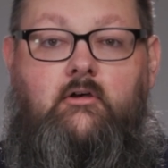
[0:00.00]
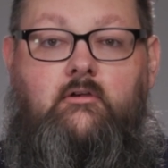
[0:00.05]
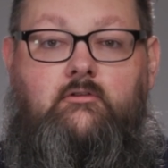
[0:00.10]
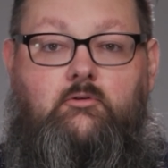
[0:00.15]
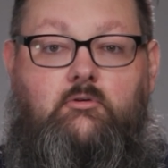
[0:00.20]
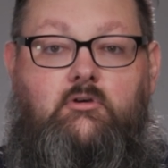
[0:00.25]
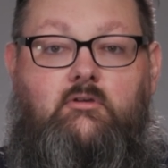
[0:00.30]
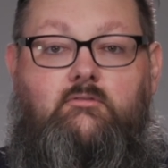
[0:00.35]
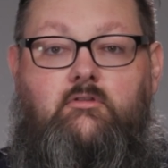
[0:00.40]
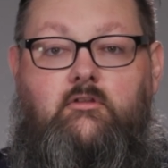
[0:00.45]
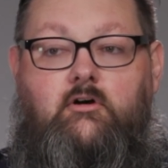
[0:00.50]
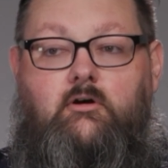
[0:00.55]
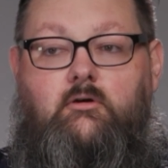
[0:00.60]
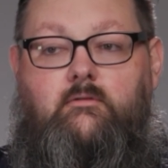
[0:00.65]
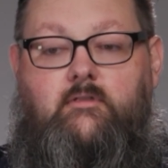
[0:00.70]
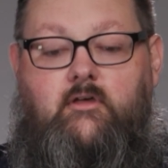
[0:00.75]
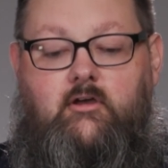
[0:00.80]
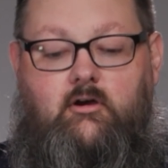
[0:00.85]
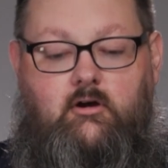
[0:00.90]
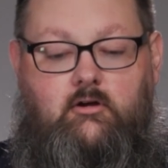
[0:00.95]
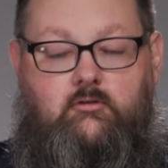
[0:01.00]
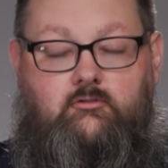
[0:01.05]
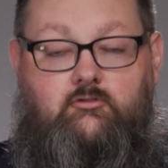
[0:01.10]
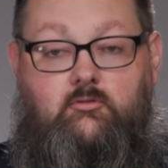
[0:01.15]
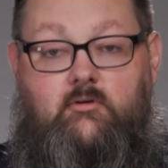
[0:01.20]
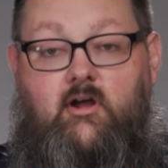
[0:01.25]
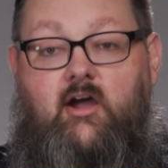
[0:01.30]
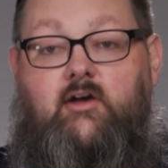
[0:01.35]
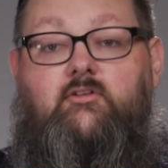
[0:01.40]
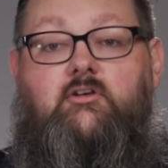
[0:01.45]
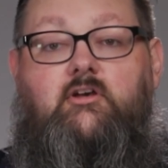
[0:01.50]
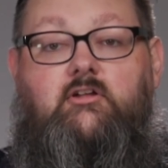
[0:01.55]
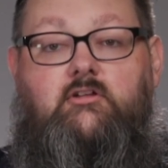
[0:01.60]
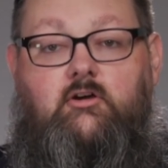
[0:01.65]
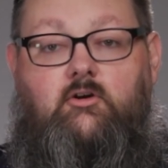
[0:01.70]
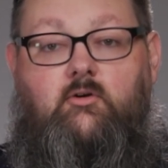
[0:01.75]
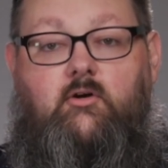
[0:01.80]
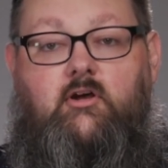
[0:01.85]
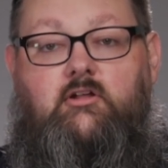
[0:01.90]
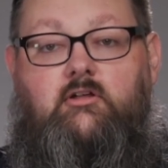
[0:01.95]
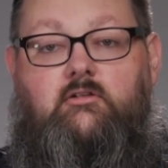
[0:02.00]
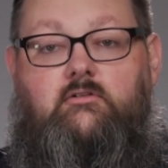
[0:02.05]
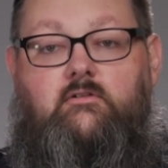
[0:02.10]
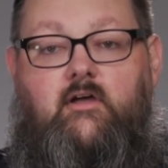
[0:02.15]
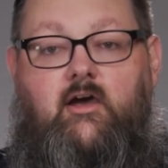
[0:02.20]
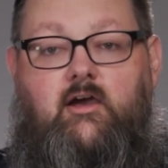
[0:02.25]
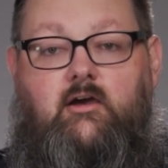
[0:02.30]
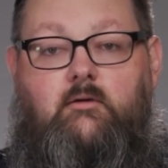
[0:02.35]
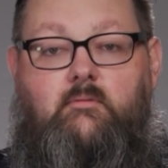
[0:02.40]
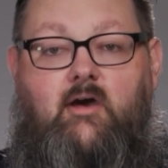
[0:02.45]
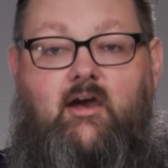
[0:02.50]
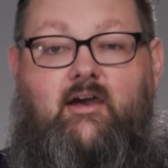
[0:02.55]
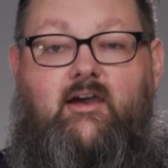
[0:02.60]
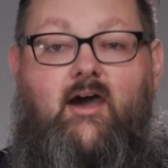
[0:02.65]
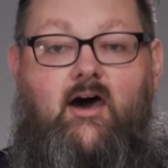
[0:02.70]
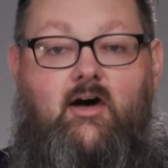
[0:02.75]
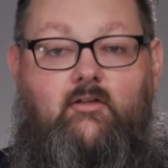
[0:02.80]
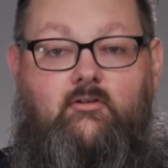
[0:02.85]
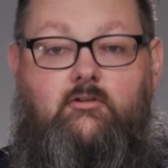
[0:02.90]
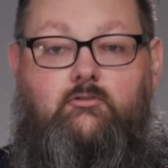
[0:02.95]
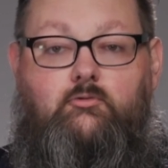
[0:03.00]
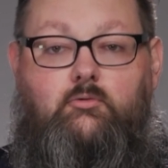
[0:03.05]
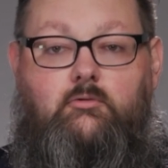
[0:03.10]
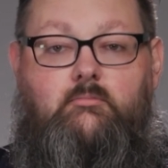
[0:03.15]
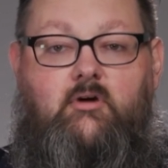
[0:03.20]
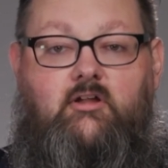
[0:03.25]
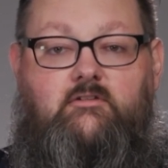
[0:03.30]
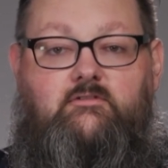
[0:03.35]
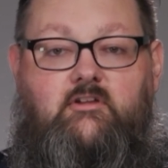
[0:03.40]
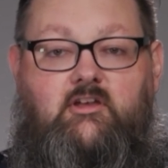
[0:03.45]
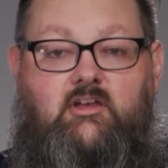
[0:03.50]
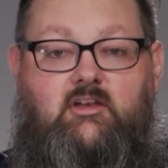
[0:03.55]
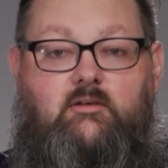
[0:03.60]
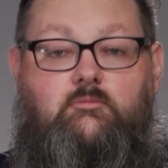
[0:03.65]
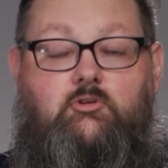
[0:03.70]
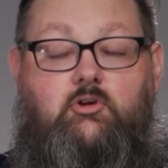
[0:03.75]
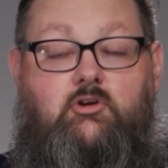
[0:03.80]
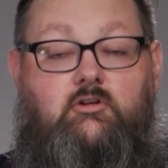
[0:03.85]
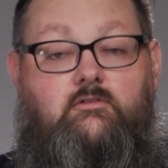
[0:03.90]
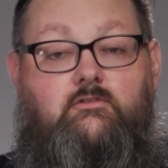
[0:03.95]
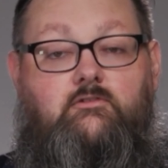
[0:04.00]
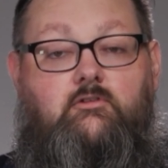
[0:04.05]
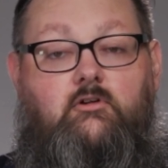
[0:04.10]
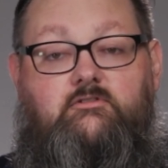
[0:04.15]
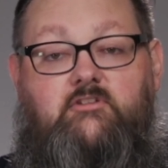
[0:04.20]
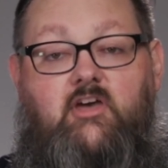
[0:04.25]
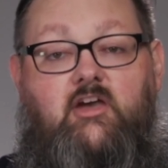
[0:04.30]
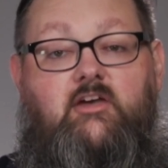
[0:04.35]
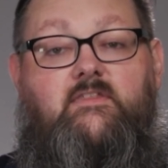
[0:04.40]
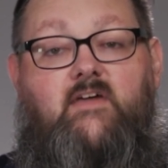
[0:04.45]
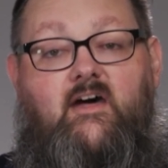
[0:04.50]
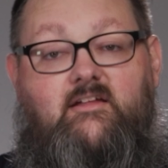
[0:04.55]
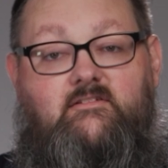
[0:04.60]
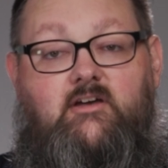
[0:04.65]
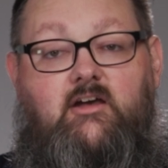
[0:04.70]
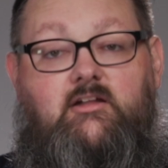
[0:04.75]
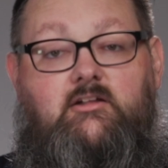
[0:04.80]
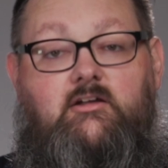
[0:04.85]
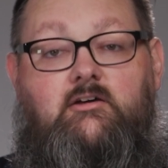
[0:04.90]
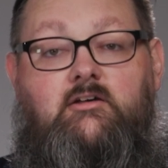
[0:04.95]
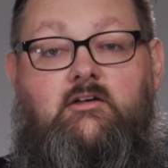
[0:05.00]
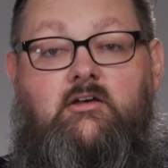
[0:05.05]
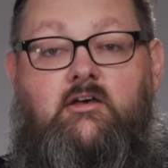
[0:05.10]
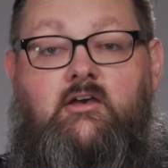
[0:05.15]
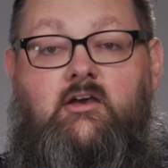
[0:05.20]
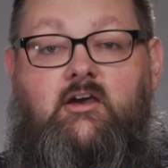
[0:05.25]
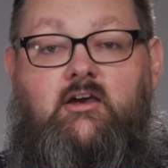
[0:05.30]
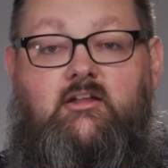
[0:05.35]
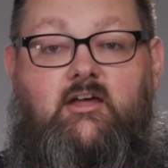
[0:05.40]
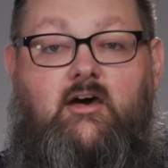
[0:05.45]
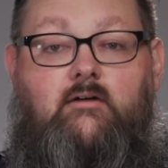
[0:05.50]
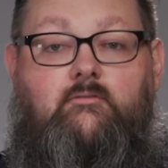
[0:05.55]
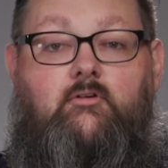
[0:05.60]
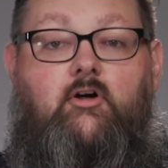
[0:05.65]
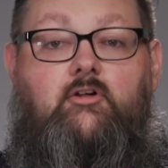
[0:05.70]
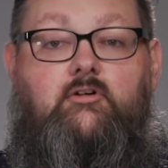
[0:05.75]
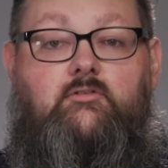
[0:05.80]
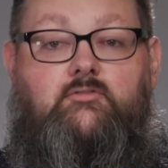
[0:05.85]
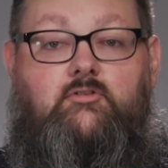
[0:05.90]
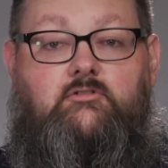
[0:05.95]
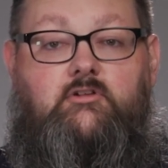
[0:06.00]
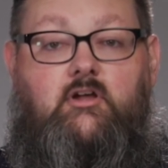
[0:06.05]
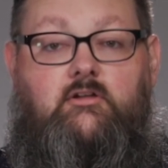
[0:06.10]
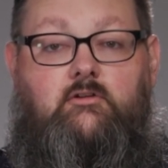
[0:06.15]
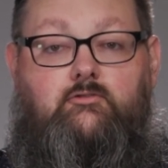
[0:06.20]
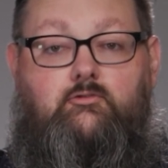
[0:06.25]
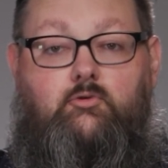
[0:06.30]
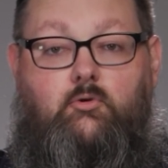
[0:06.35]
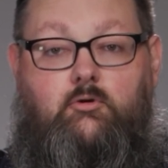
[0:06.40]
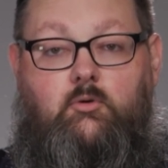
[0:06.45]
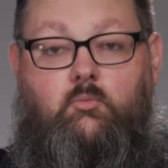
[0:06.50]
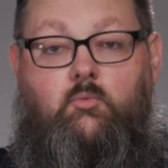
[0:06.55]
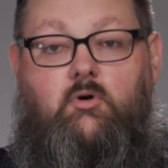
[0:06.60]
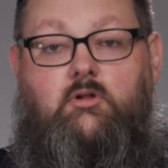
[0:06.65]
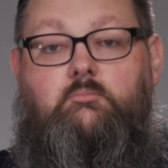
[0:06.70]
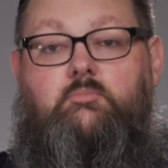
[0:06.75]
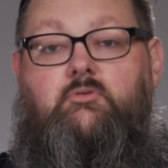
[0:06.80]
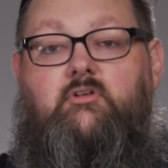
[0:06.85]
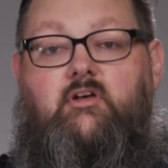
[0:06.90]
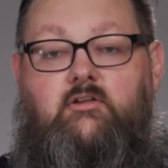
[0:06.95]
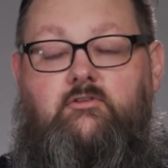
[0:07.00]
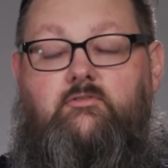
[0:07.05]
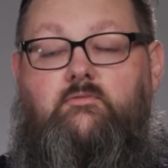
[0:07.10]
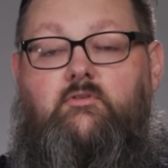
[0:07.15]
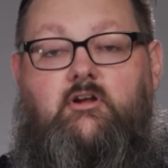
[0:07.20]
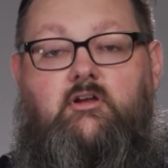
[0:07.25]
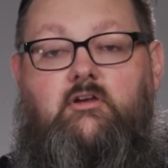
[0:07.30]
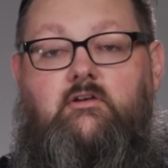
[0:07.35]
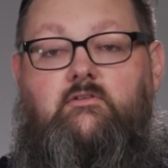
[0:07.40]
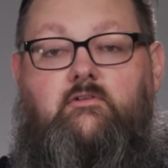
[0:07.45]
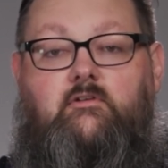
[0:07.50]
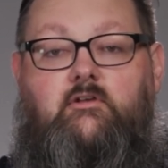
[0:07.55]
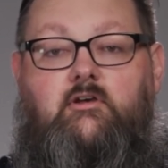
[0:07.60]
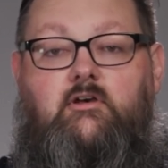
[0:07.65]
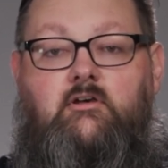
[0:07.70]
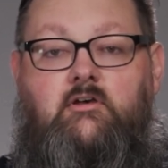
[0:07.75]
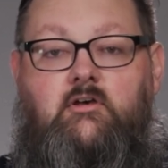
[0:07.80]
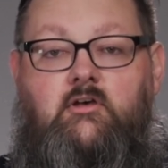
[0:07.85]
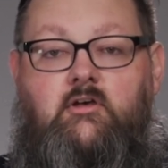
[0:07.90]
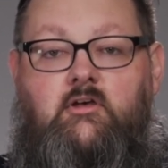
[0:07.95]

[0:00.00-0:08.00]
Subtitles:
So even though they aren't directly integrated like MetCal is with MetTeam, you can still take that data and have all of your data stored in one place very easily.